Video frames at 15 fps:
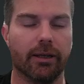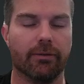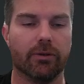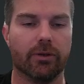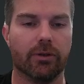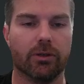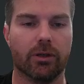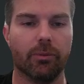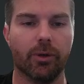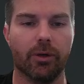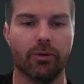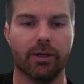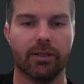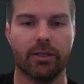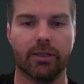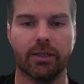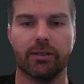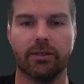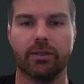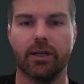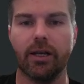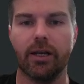gives some
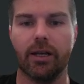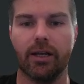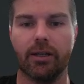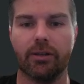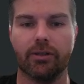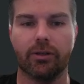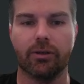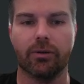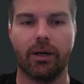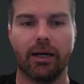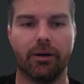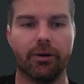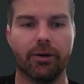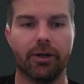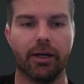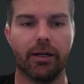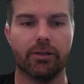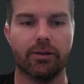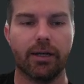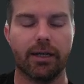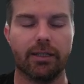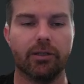heuristics into how you guys
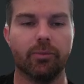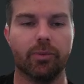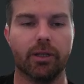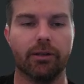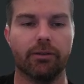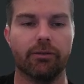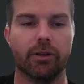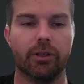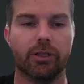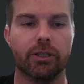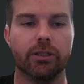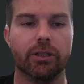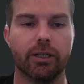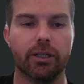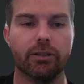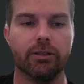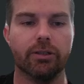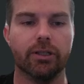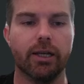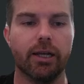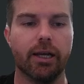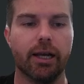are actually playing flushing turns.
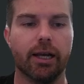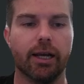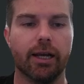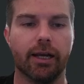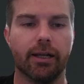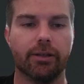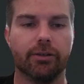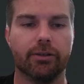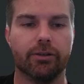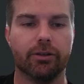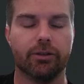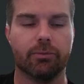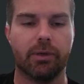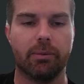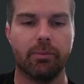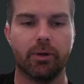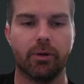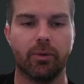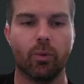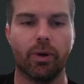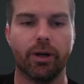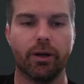And just
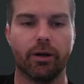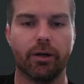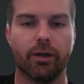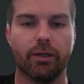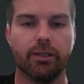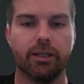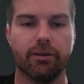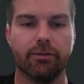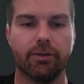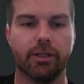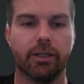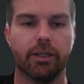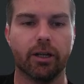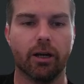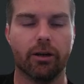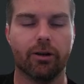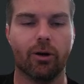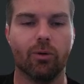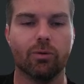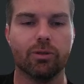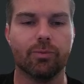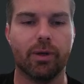remember, we are definitely not
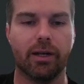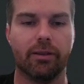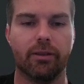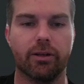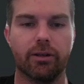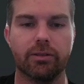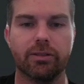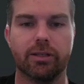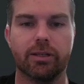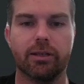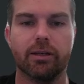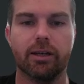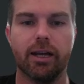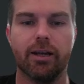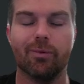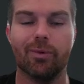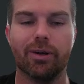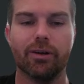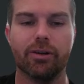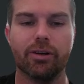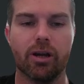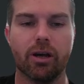always betting the nuts here, and we
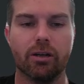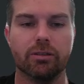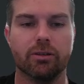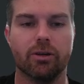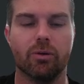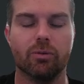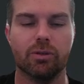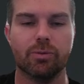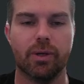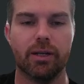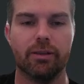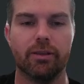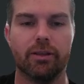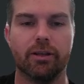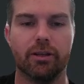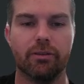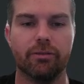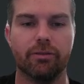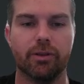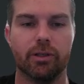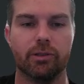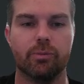are not always betting the nut
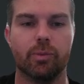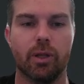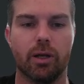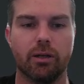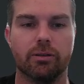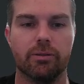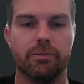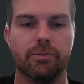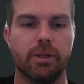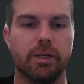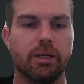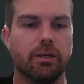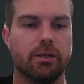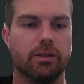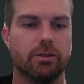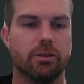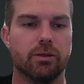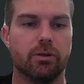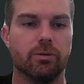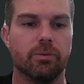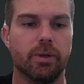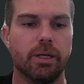flush blocker.
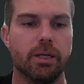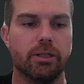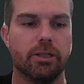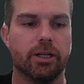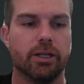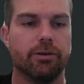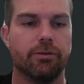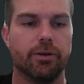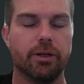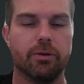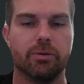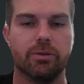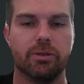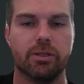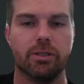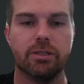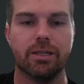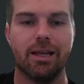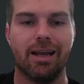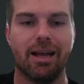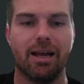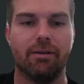So check your frequencies,
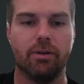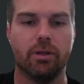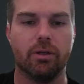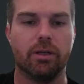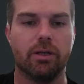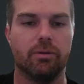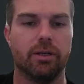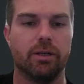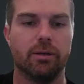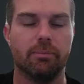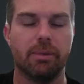have a look at